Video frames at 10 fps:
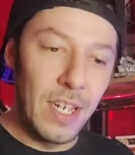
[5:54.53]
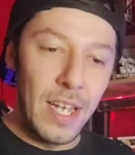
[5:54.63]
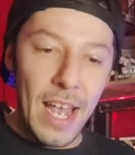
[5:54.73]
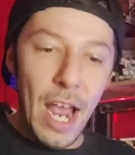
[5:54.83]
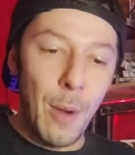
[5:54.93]

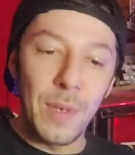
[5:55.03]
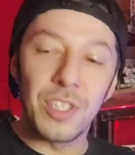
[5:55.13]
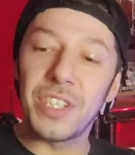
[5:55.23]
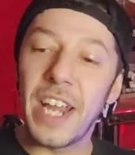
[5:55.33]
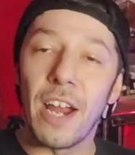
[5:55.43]
how
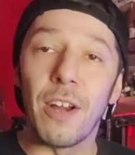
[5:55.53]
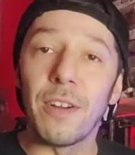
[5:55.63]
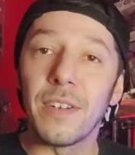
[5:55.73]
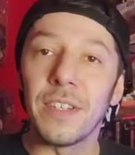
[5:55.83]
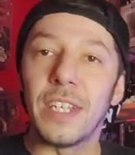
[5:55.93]
much
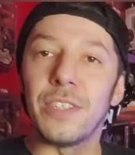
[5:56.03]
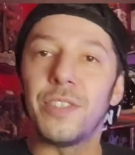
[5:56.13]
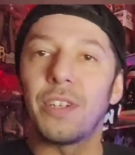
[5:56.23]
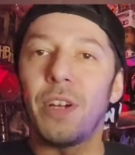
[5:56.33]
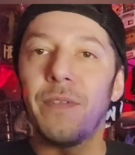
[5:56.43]
care they
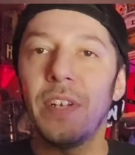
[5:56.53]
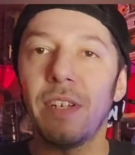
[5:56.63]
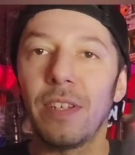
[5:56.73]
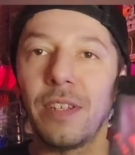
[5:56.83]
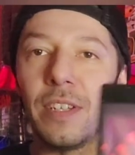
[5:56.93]
took of it.
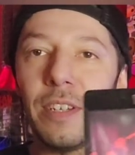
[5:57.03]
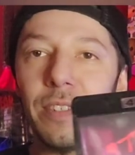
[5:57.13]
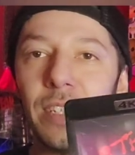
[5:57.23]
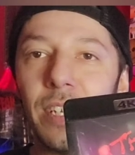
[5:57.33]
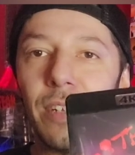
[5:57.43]

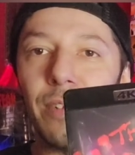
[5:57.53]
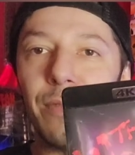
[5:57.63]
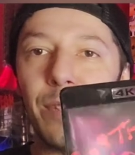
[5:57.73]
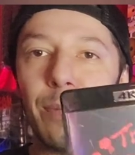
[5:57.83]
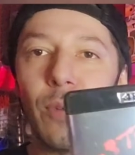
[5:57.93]
There's that other
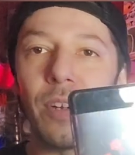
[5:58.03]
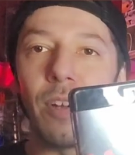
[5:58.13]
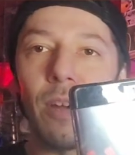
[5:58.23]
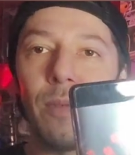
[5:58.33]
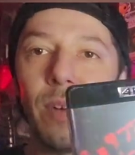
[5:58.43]
flip work
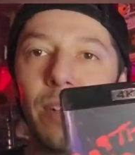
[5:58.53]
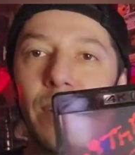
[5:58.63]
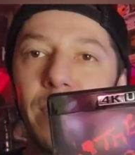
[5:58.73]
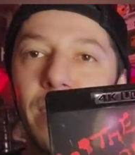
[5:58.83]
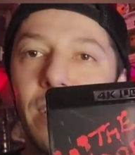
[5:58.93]
artwork
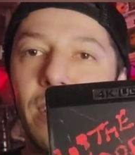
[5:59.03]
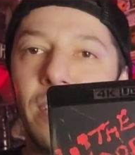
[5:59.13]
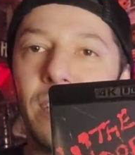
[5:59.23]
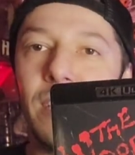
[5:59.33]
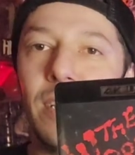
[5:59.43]
right there.
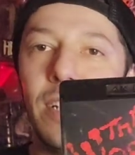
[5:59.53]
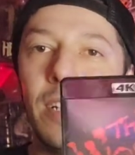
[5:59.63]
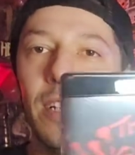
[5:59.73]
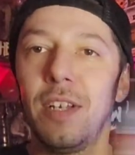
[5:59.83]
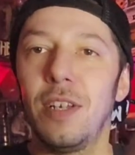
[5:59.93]

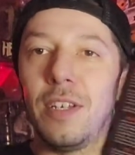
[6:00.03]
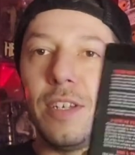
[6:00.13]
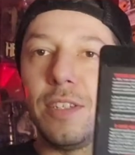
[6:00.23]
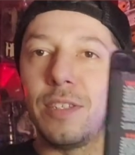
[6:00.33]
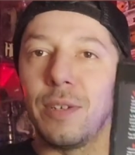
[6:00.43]

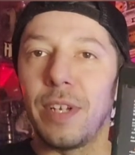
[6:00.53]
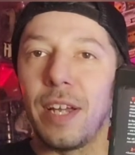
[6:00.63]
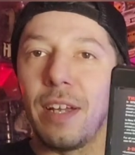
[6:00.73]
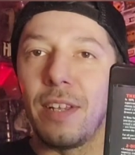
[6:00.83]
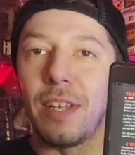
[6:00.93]
So
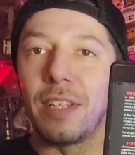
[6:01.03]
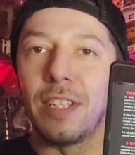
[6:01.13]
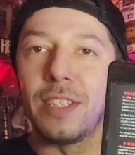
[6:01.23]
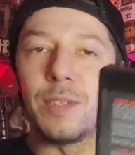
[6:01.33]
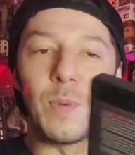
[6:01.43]
yeah, like
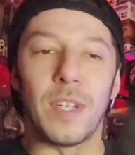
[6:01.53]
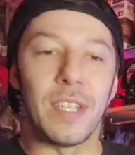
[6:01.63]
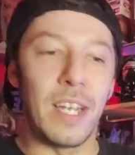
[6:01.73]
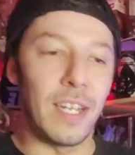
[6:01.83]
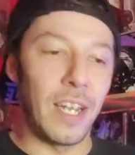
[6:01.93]
this is one
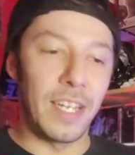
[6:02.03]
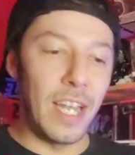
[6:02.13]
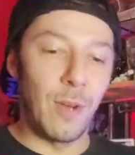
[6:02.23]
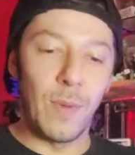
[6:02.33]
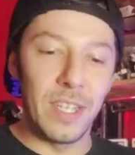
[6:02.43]
that I
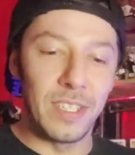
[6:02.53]
can't wait to